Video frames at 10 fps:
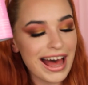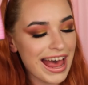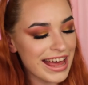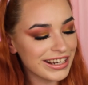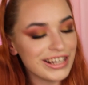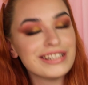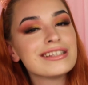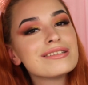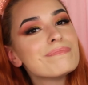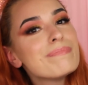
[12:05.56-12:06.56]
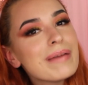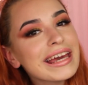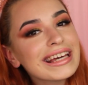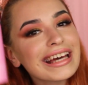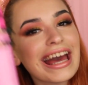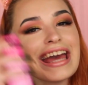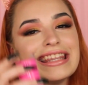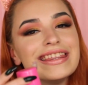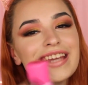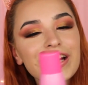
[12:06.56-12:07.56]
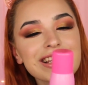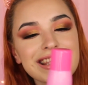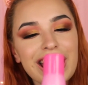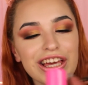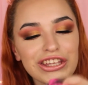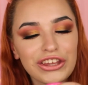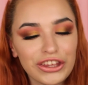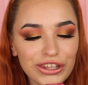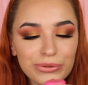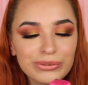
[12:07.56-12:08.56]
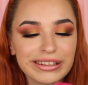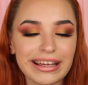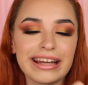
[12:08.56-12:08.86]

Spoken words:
And it's pink and nice and cute.